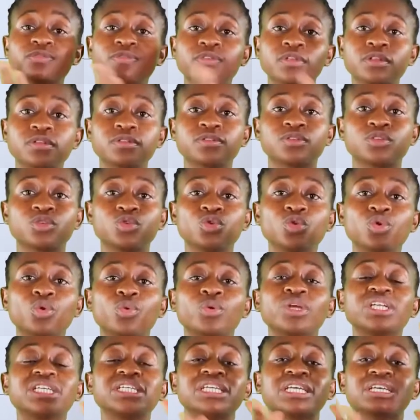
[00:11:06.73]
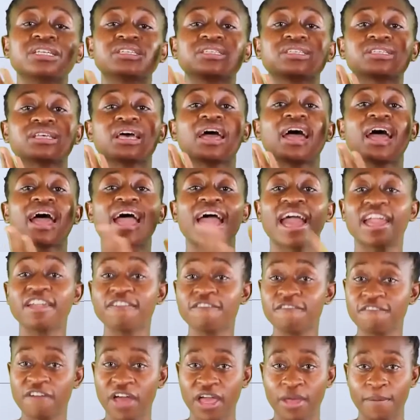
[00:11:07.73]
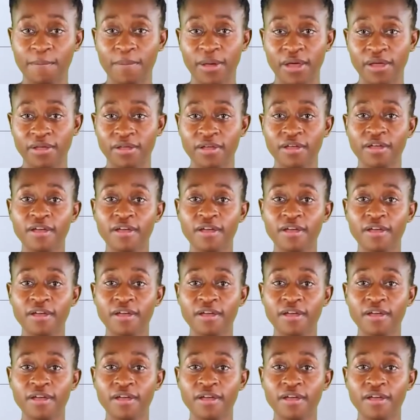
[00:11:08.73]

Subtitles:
fills you, which is high fiber.